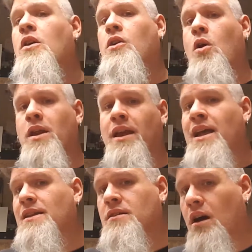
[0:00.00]
Conan
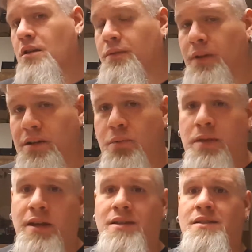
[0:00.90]
has conflict with
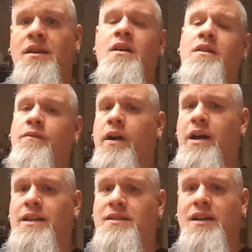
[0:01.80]
his
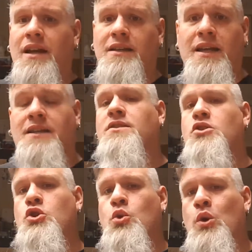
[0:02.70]
various sidekicks du
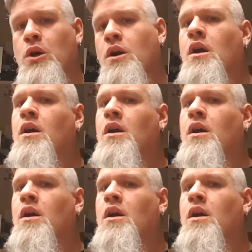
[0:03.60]
jour.